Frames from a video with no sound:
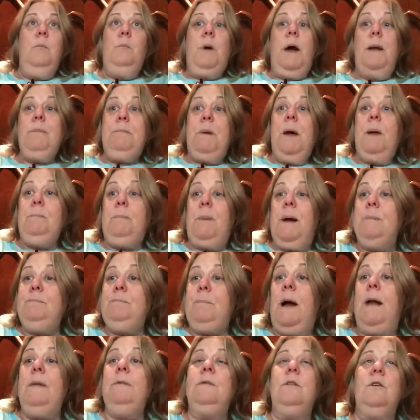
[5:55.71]
But, but,
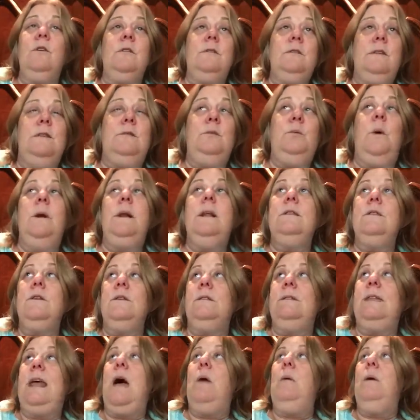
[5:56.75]
but, but, there's this one and
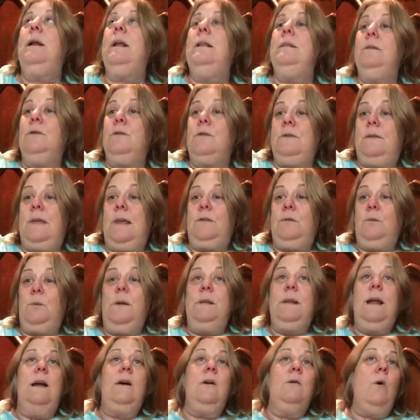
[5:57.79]
there's that one and there's this
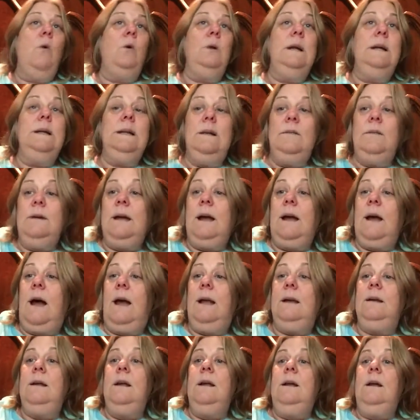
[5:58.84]
one that are only living
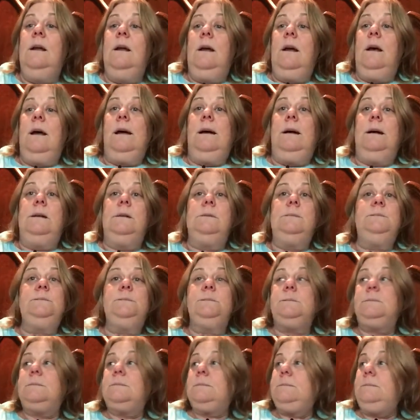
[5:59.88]
on,
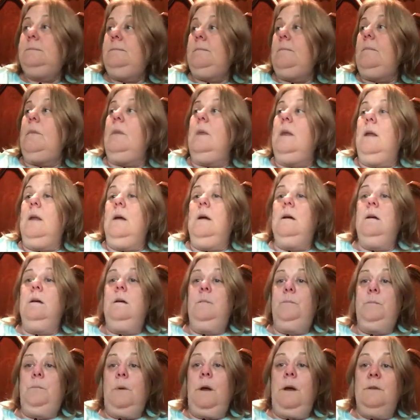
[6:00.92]
um,
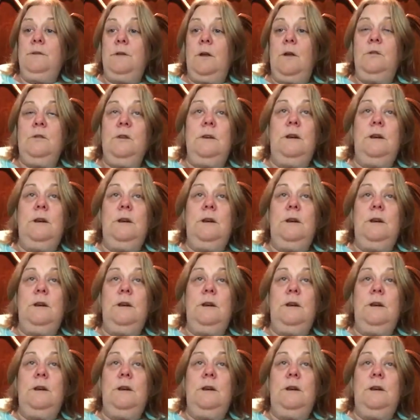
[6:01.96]
uh, Social